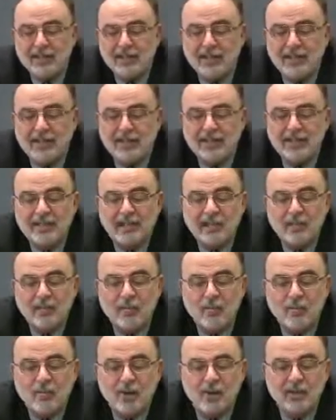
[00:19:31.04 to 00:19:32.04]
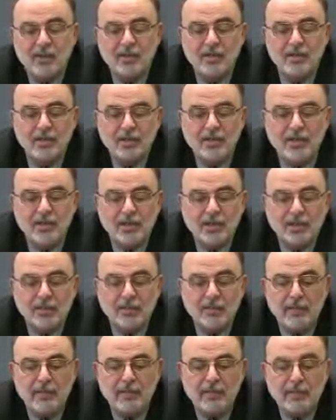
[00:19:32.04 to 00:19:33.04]
That thy wages shall
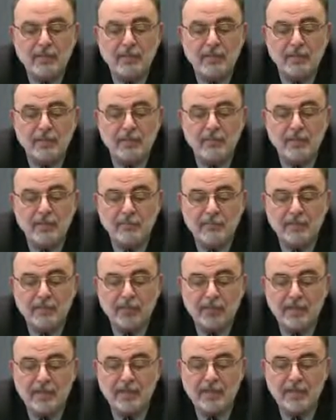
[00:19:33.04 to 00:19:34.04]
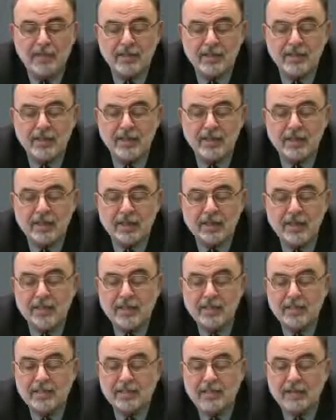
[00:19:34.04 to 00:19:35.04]
be punctually paid thee,
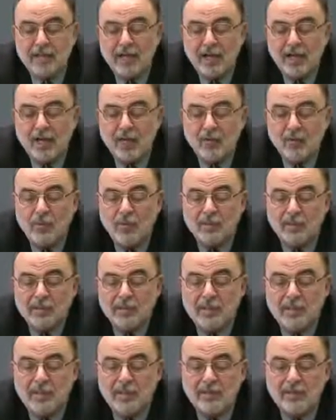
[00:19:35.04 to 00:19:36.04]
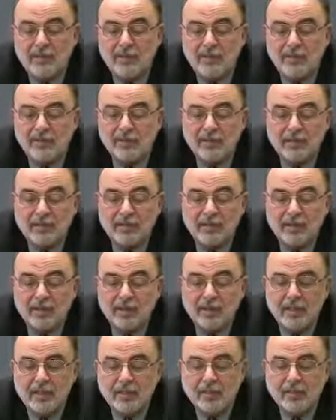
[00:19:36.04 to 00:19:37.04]
as thou wilt see in effect.
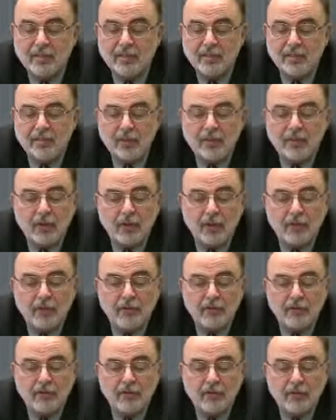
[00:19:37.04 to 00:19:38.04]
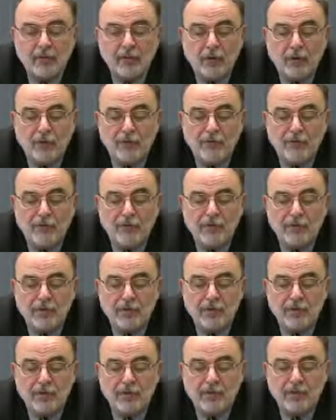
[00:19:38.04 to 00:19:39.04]
Follow therefore the
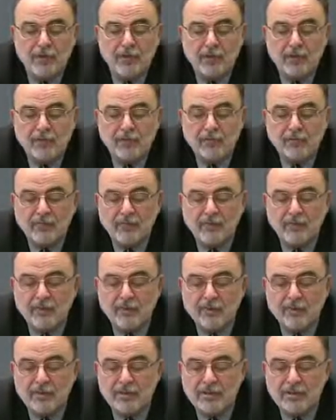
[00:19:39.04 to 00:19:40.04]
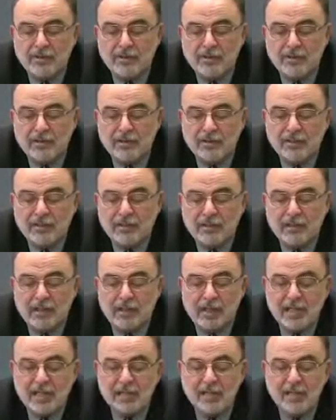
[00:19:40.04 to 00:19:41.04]
footsteps of the valorous and enchanted
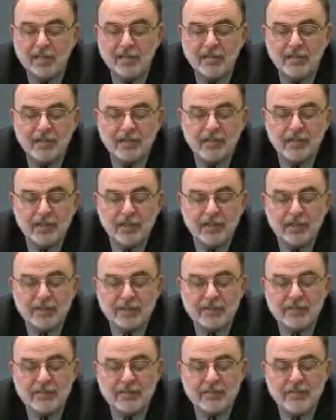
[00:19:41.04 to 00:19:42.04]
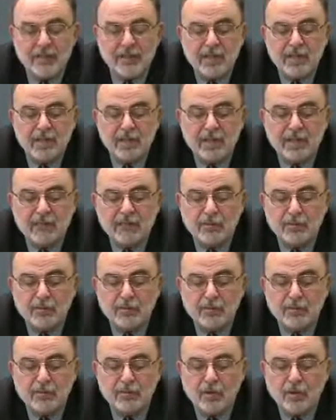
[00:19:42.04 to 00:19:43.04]
knight, for it is expedient for
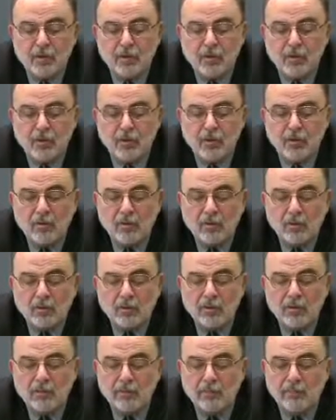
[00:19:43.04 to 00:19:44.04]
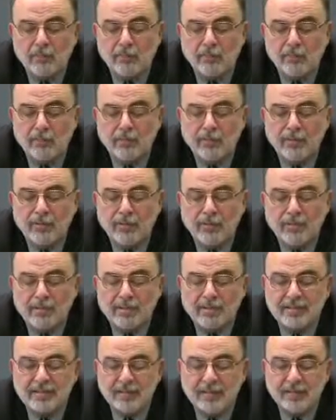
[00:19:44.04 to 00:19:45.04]
you to go where you may both
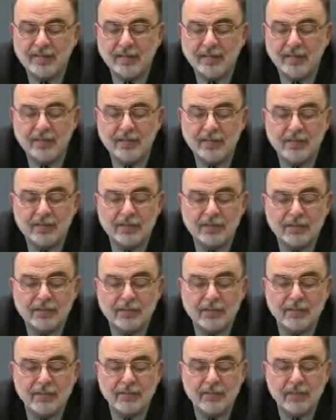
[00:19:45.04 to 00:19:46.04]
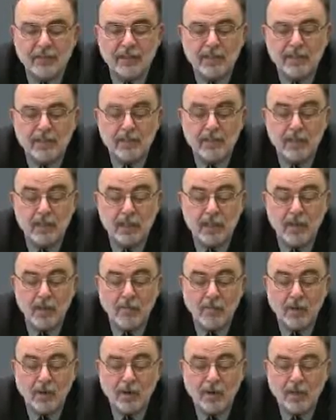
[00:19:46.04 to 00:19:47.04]
rest, and because I am permitted to say no
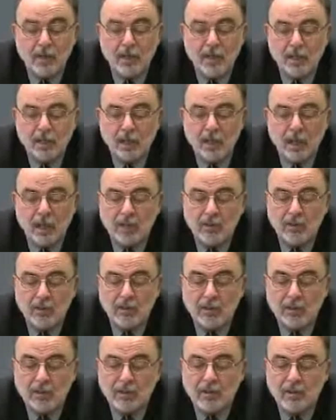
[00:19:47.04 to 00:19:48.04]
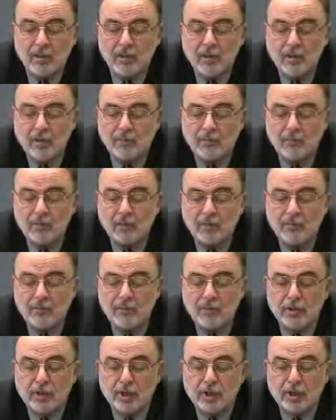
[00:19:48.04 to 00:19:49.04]
more, God be with you, for I
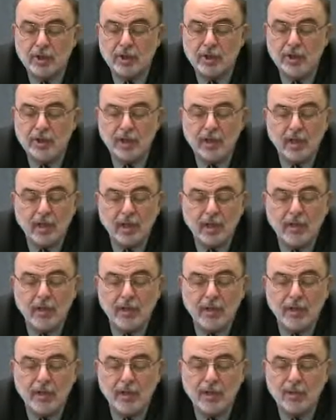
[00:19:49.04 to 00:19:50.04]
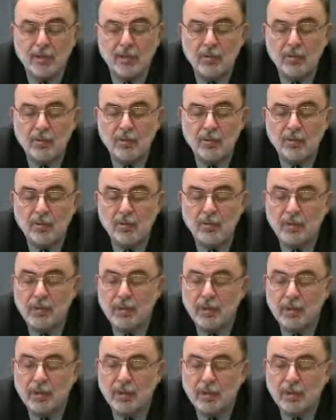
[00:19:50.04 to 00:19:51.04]
return, I will know
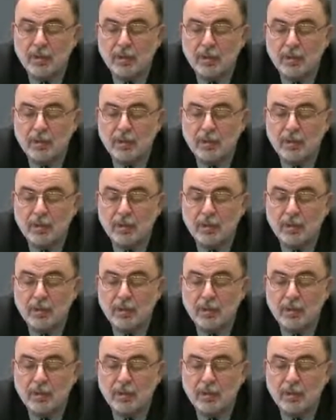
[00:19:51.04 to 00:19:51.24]
whither.